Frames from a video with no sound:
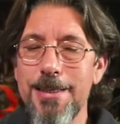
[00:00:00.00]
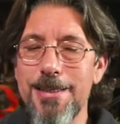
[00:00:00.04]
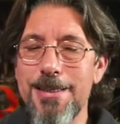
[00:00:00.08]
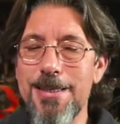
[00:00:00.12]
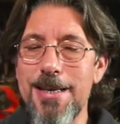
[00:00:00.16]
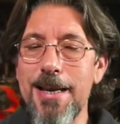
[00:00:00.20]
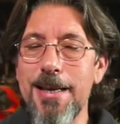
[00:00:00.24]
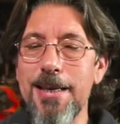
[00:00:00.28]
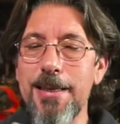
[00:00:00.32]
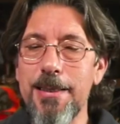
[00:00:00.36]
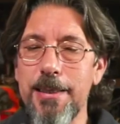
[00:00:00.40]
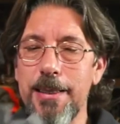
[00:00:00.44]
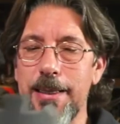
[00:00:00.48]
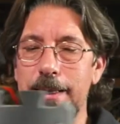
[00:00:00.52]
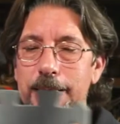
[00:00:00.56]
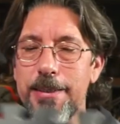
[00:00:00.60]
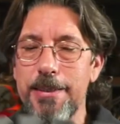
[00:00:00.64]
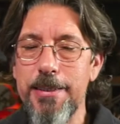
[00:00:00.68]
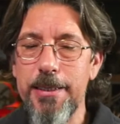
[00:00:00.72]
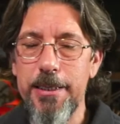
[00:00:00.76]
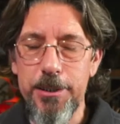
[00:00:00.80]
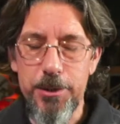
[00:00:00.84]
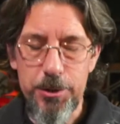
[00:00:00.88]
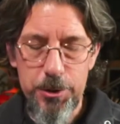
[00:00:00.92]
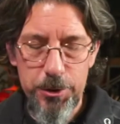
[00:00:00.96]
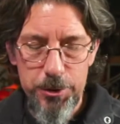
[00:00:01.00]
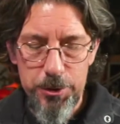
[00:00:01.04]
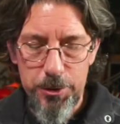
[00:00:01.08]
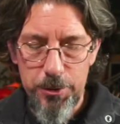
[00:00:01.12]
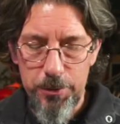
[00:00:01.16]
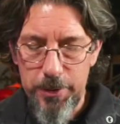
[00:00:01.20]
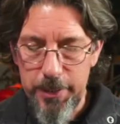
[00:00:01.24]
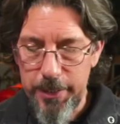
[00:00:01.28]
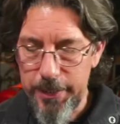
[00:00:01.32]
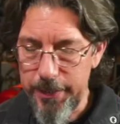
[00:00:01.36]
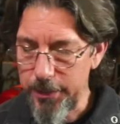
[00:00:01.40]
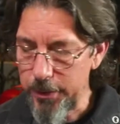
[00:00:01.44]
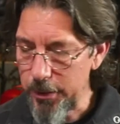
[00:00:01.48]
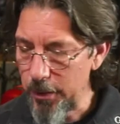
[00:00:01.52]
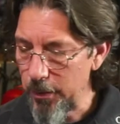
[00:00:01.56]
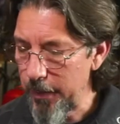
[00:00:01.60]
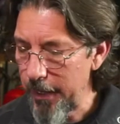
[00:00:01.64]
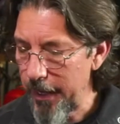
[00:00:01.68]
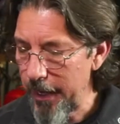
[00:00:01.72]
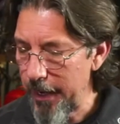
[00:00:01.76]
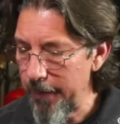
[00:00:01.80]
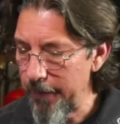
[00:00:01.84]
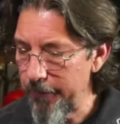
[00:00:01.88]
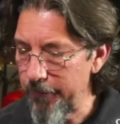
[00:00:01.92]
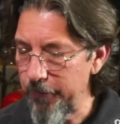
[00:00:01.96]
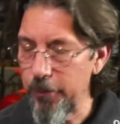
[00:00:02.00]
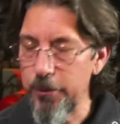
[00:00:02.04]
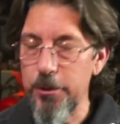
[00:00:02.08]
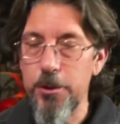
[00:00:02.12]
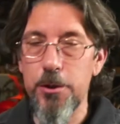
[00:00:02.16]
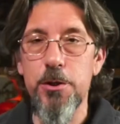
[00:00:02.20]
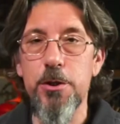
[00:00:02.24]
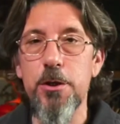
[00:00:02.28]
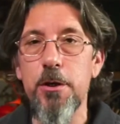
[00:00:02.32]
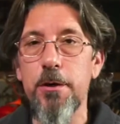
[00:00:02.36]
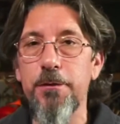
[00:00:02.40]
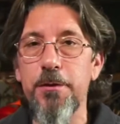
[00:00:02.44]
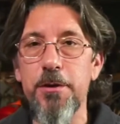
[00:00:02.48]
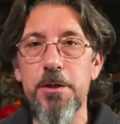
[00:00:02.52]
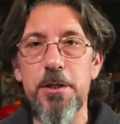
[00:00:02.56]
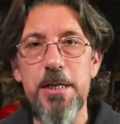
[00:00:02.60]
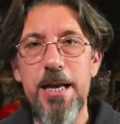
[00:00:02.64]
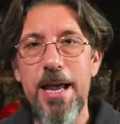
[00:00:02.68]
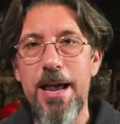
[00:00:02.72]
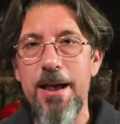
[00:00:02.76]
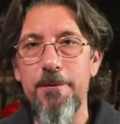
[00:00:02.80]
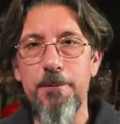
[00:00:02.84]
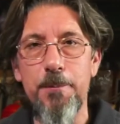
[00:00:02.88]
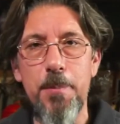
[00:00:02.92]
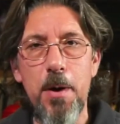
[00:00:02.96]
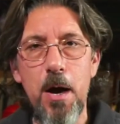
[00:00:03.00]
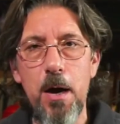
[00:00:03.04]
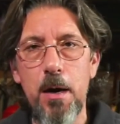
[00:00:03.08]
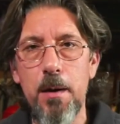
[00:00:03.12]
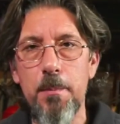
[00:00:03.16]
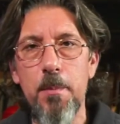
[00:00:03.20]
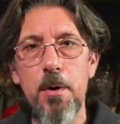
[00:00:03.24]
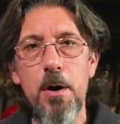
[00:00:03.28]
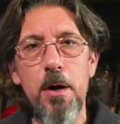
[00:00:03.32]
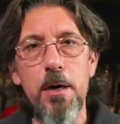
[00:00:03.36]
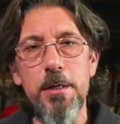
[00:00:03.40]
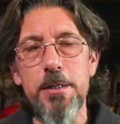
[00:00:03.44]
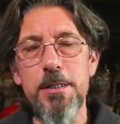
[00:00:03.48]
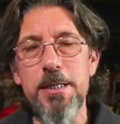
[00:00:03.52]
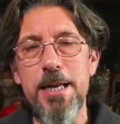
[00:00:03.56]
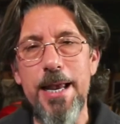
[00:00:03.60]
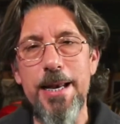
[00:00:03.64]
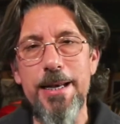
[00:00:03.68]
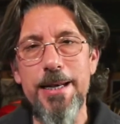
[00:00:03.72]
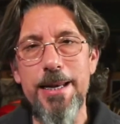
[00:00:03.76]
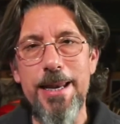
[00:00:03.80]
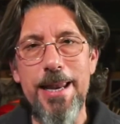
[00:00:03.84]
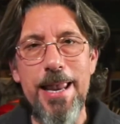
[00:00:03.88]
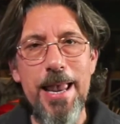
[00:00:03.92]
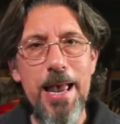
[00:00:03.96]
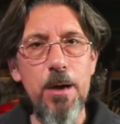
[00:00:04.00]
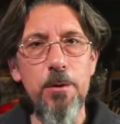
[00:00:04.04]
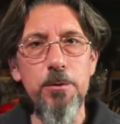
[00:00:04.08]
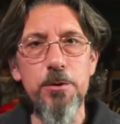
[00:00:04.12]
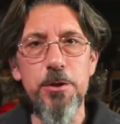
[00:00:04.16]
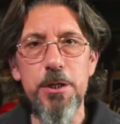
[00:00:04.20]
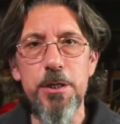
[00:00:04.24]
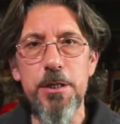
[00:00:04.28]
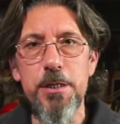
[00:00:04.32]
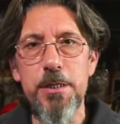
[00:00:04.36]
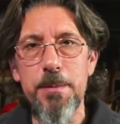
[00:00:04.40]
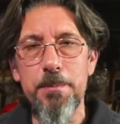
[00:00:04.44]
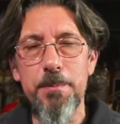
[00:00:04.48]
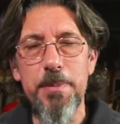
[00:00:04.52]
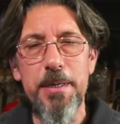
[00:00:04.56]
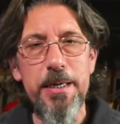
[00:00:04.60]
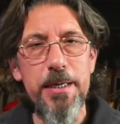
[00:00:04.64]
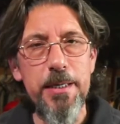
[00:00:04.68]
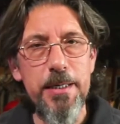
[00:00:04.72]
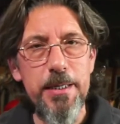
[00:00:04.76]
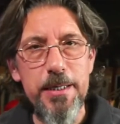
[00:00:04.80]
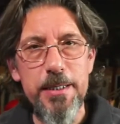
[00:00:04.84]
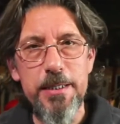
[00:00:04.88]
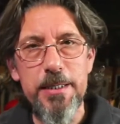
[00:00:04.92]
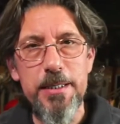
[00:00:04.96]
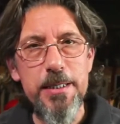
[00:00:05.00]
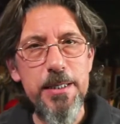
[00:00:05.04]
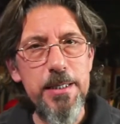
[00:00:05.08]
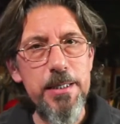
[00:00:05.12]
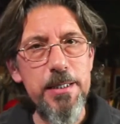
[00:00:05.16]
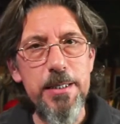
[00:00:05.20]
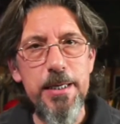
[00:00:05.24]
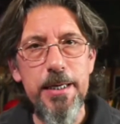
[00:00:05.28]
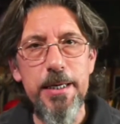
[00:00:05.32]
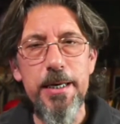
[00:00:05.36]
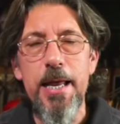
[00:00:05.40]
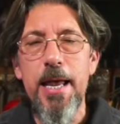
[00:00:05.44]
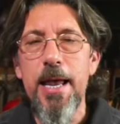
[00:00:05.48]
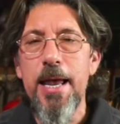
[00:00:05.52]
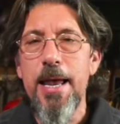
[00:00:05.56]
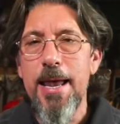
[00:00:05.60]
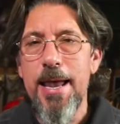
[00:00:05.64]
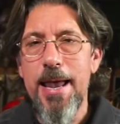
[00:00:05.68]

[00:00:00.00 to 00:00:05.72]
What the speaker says: Secondly, it teaches you that it's okay for the surface to have pockmarks and gouges and be inconsistent,